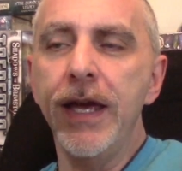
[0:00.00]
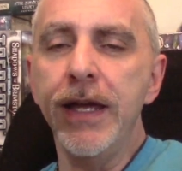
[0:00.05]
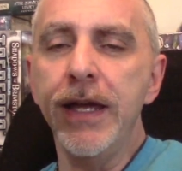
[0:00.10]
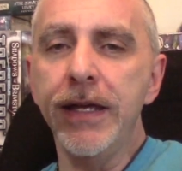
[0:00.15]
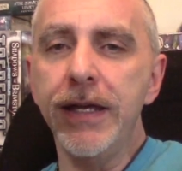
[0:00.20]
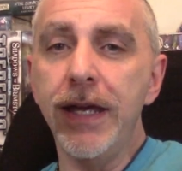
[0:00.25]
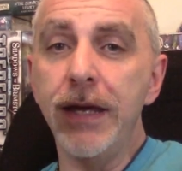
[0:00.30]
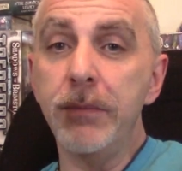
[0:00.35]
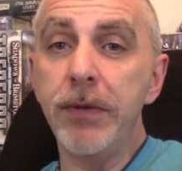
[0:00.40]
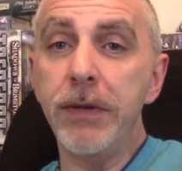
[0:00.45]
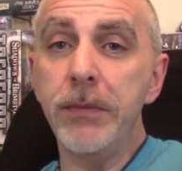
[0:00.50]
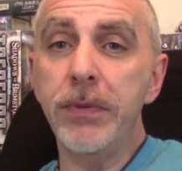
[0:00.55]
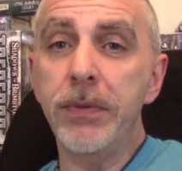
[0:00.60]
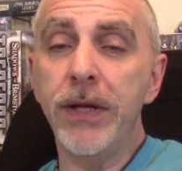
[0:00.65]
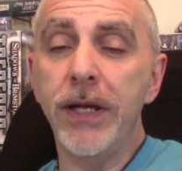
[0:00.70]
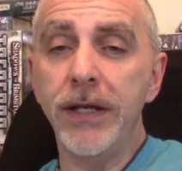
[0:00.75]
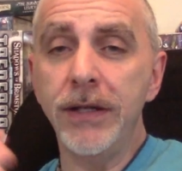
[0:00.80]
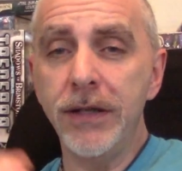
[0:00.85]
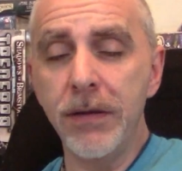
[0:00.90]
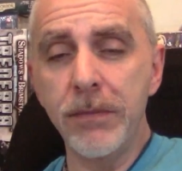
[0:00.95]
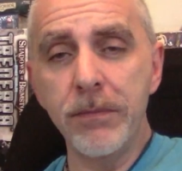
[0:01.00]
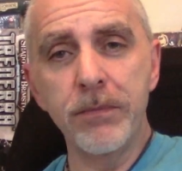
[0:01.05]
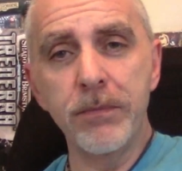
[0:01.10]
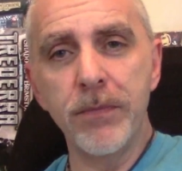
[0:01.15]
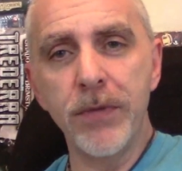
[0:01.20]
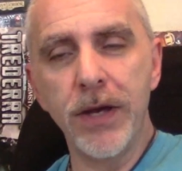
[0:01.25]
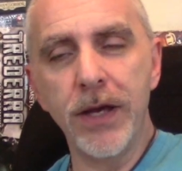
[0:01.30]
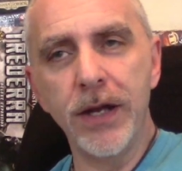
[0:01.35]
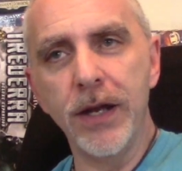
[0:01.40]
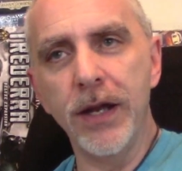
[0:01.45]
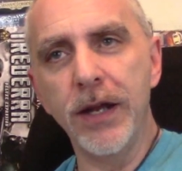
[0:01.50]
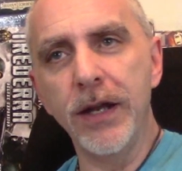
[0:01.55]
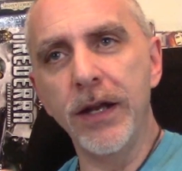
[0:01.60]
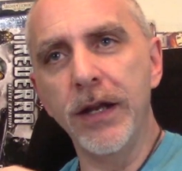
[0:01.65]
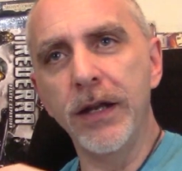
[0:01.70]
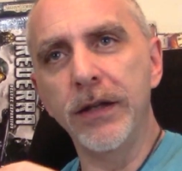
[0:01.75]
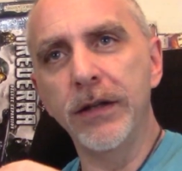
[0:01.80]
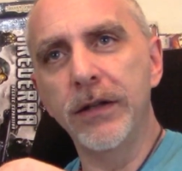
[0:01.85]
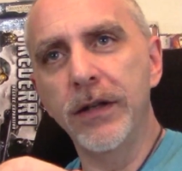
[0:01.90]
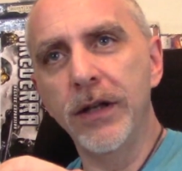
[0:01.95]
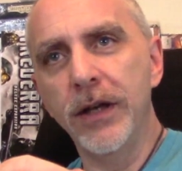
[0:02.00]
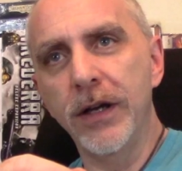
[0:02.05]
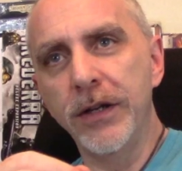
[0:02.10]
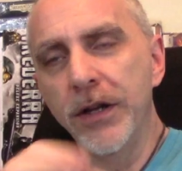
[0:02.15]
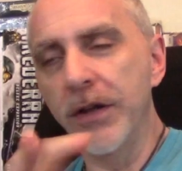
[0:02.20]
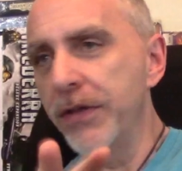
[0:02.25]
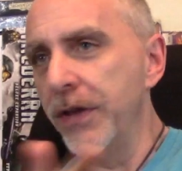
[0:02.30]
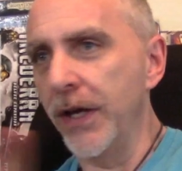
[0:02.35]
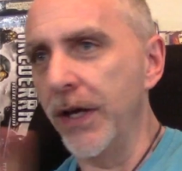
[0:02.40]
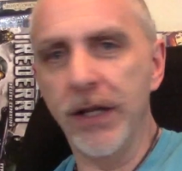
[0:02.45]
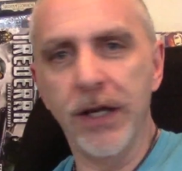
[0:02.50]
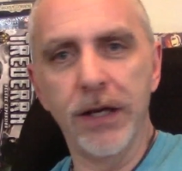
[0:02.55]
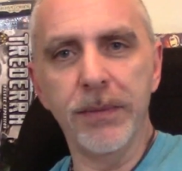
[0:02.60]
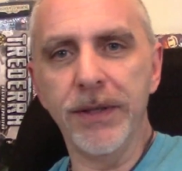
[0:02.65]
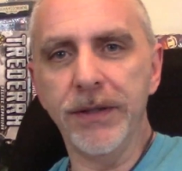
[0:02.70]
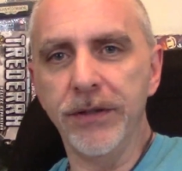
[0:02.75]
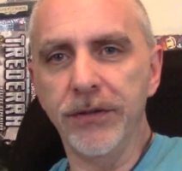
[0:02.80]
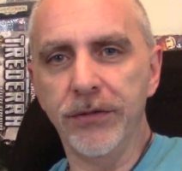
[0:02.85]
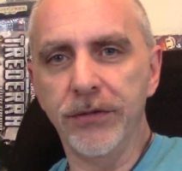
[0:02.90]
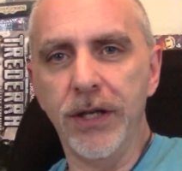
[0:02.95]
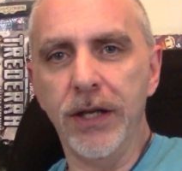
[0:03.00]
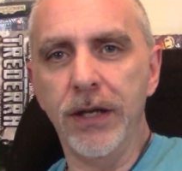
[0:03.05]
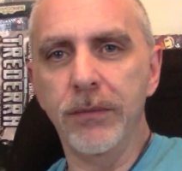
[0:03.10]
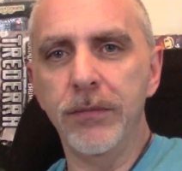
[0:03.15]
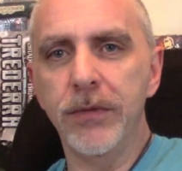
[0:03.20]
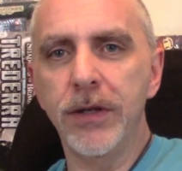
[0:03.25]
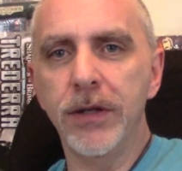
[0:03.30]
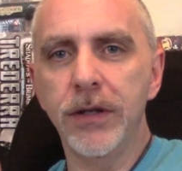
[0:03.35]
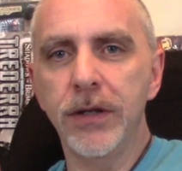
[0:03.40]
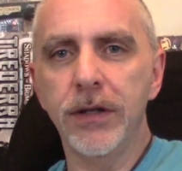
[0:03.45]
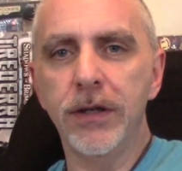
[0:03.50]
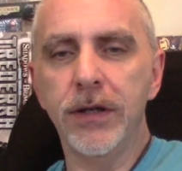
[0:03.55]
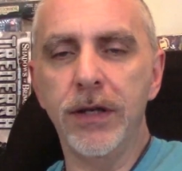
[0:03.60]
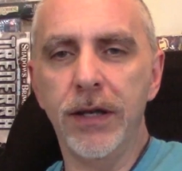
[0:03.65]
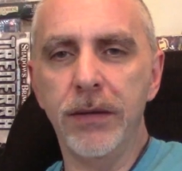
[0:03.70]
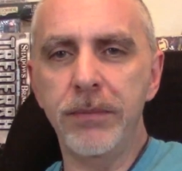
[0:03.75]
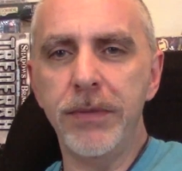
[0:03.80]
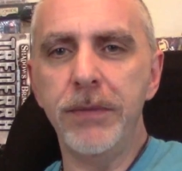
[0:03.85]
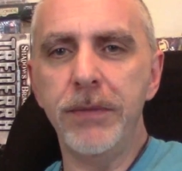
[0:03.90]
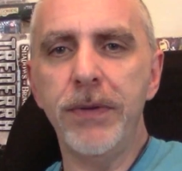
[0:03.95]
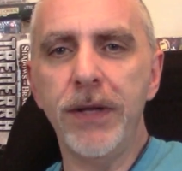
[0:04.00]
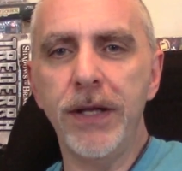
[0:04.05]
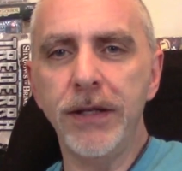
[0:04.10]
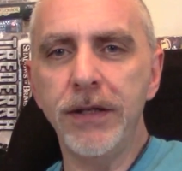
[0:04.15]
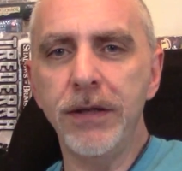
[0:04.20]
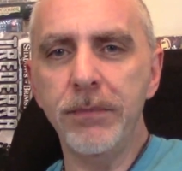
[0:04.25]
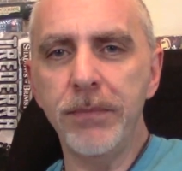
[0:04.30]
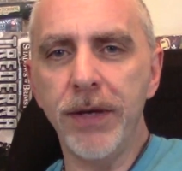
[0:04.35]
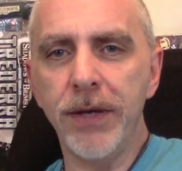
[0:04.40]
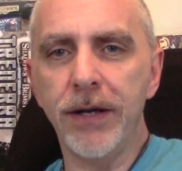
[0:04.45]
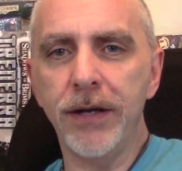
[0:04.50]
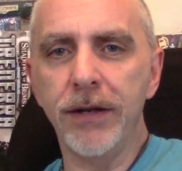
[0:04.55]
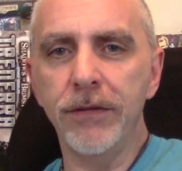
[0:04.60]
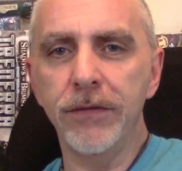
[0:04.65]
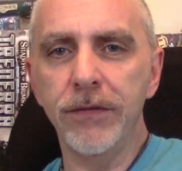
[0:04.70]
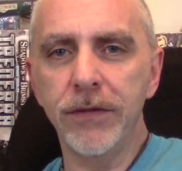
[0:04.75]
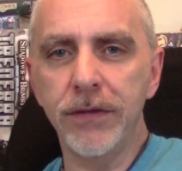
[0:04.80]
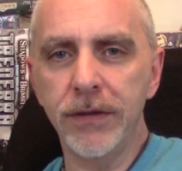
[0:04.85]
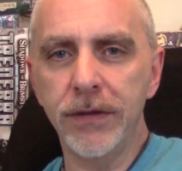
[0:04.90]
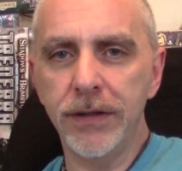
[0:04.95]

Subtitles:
It can be played and another thing I like about this game, can be played competitive,